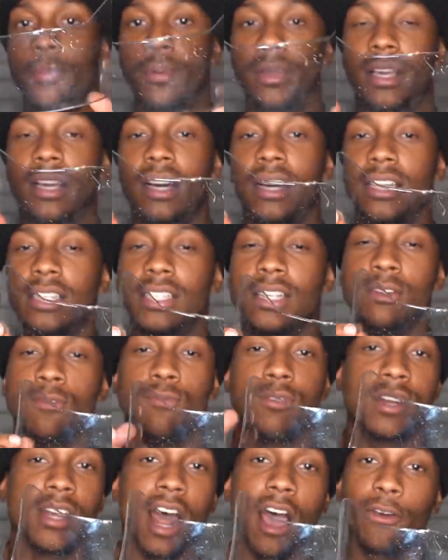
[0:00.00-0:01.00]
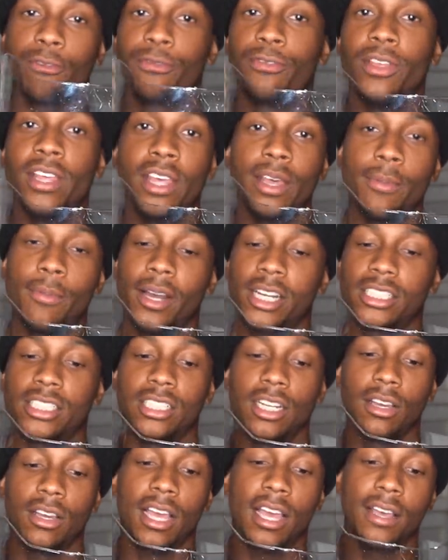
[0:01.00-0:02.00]
because it would not fit in my
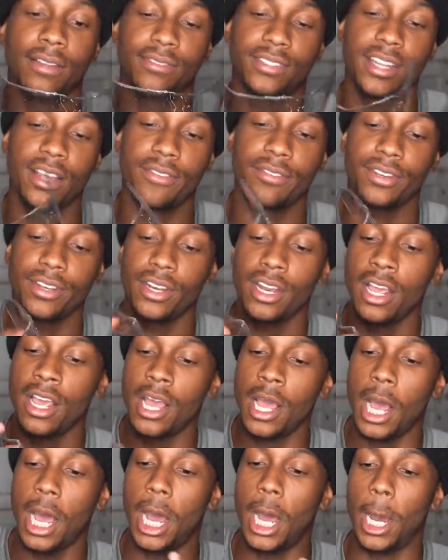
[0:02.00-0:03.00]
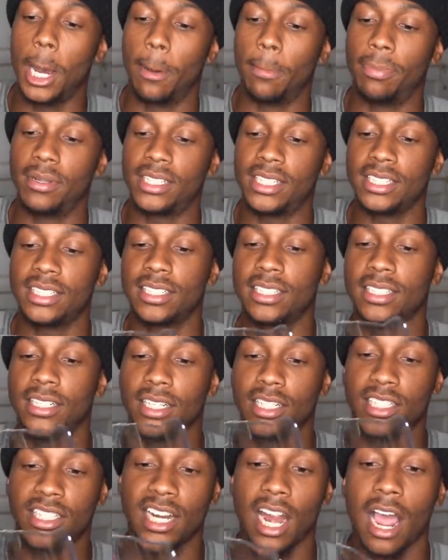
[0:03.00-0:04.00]
Schutt F7. Um, but this is
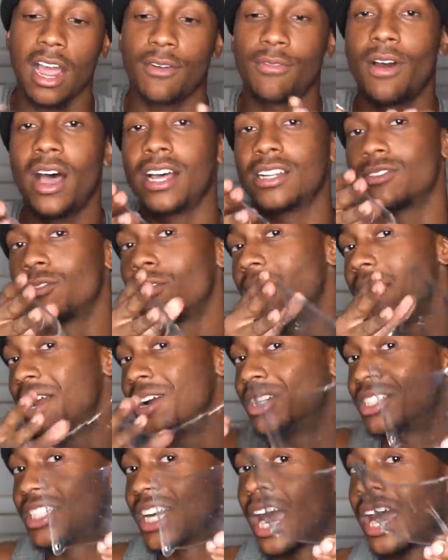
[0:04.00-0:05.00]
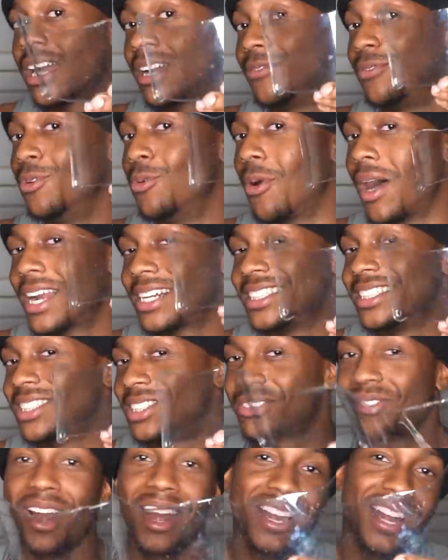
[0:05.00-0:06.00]
a shock visor right here. Shock if you watching
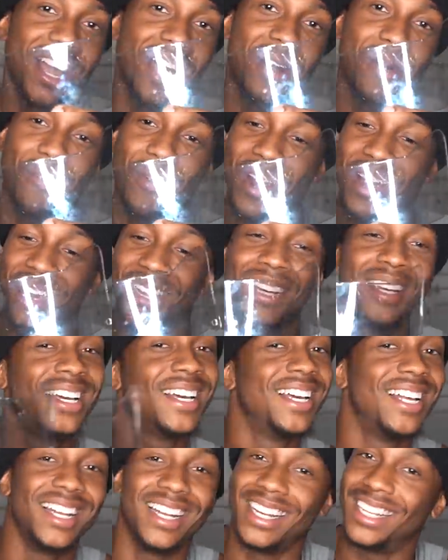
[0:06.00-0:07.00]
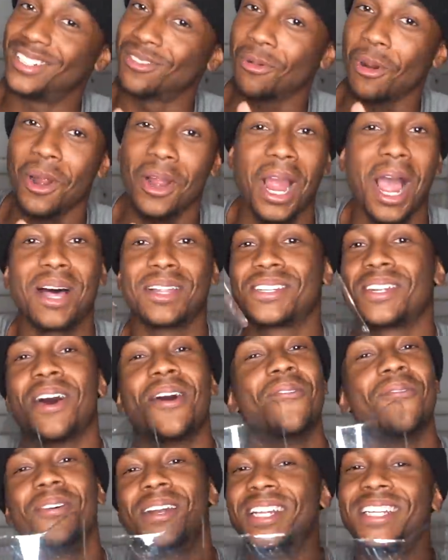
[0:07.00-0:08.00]
this right now, bro. Let's work out
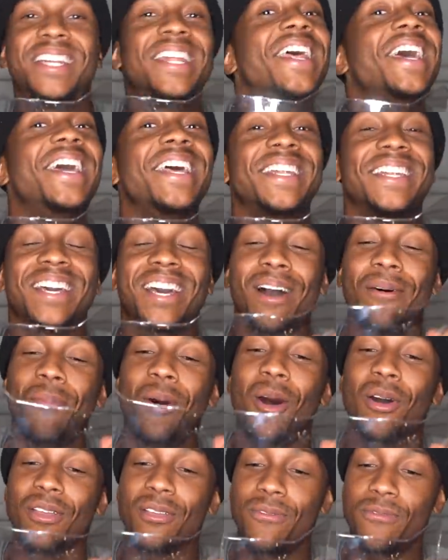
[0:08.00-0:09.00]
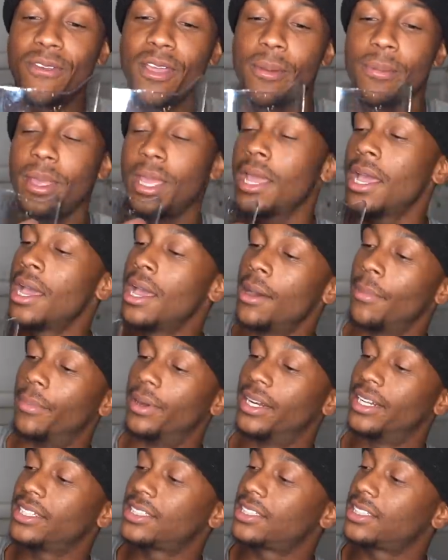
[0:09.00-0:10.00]
something when the season come on, you feel me?
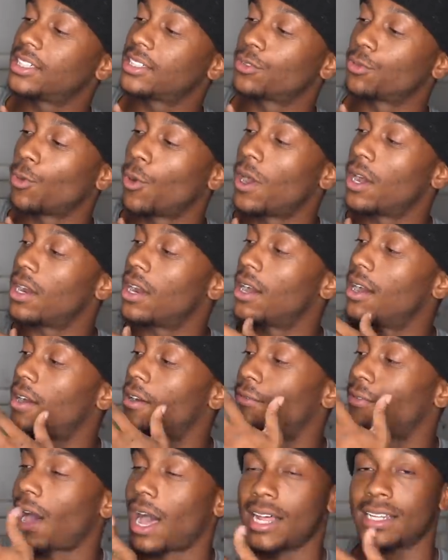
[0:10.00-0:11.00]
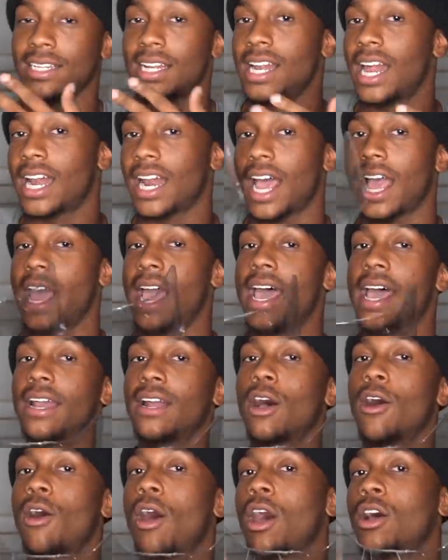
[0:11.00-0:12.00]
But this is just one uh, visor that I had.
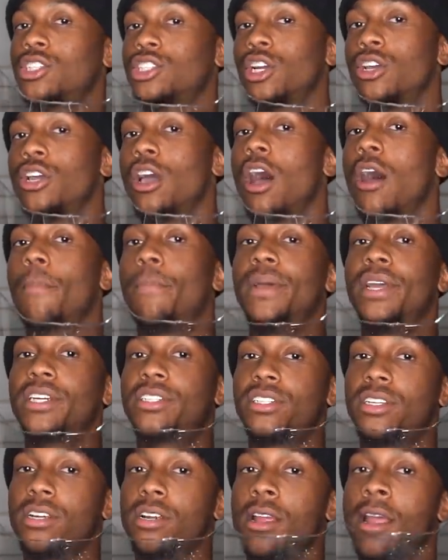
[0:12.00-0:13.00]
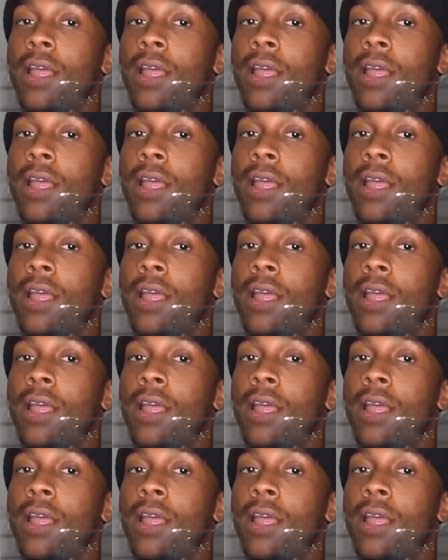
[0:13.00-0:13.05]
I'll, I'll show y'all a picture